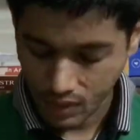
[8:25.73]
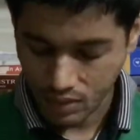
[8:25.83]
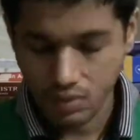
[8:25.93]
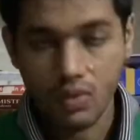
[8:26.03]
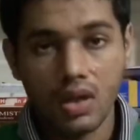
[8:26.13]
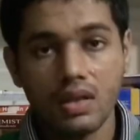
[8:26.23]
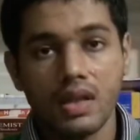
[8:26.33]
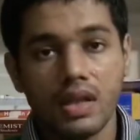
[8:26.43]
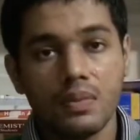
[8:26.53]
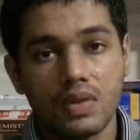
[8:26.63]
So what are the
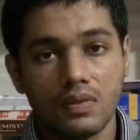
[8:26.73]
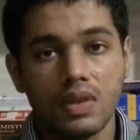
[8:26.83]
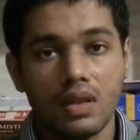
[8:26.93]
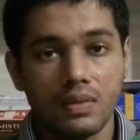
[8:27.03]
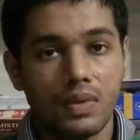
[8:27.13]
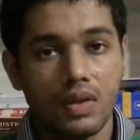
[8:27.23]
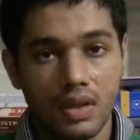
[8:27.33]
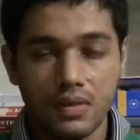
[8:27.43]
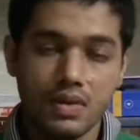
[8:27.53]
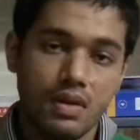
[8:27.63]
aims of the lung
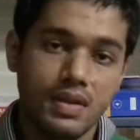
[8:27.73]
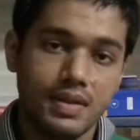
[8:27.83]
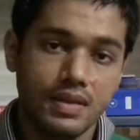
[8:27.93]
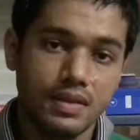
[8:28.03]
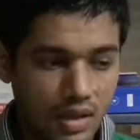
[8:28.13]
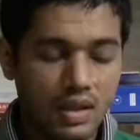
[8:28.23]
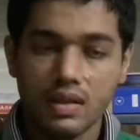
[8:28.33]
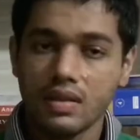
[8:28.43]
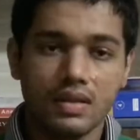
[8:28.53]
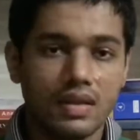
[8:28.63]
protective strategies?
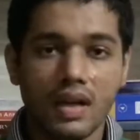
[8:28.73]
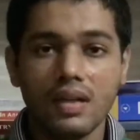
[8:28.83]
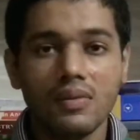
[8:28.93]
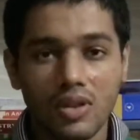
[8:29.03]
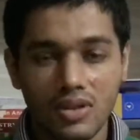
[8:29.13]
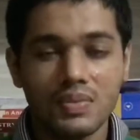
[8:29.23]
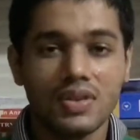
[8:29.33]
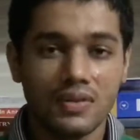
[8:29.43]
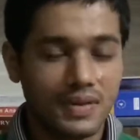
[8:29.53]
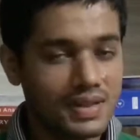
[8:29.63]
Tidal volumes of
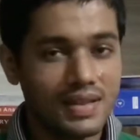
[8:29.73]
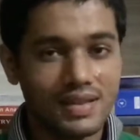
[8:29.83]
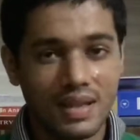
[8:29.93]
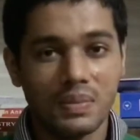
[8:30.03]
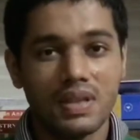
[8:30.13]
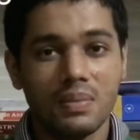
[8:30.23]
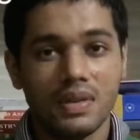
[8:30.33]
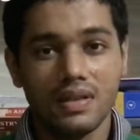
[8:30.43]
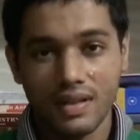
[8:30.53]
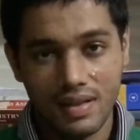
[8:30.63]
6 ml per
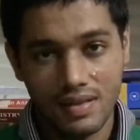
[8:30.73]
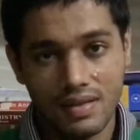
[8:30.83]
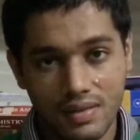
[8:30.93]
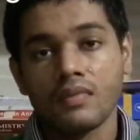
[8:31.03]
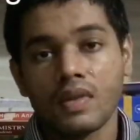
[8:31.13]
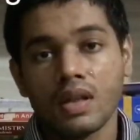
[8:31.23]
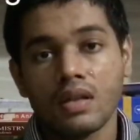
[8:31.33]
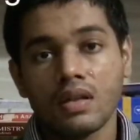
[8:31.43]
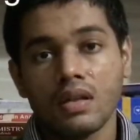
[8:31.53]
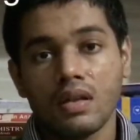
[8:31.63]
kg.
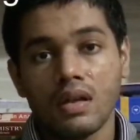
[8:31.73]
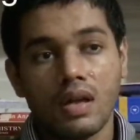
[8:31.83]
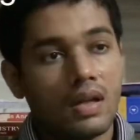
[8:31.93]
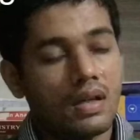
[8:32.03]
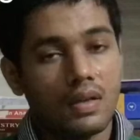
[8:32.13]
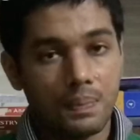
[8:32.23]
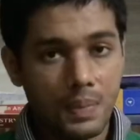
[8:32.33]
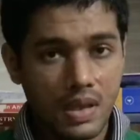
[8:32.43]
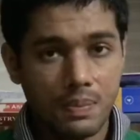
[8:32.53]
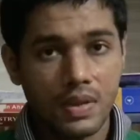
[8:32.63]

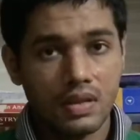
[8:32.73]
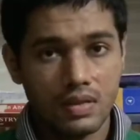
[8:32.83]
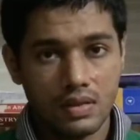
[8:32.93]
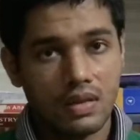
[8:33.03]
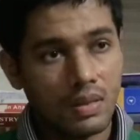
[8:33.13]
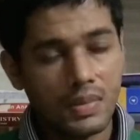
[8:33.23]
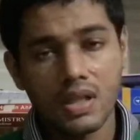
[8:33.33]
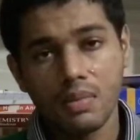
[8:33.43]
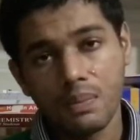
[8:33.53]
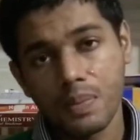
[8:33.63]
PEEP, a
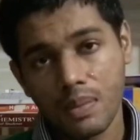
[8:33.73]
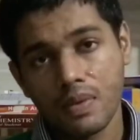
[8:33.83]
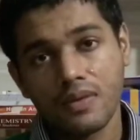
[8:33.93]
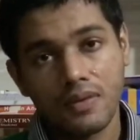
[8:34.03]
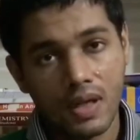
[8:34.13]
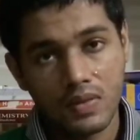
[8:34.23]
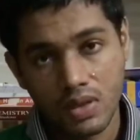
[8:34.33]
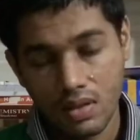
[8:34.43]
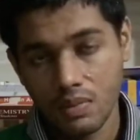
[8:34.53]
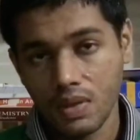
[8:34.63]
minimum PEEP of 5
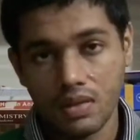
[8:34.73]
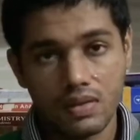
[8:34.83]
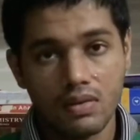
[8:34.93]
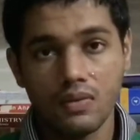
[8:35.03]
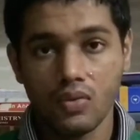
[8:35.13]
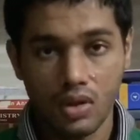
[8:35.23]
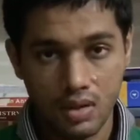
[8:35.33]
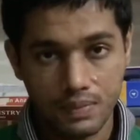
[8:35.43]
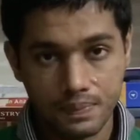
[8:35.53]
centimeters of water.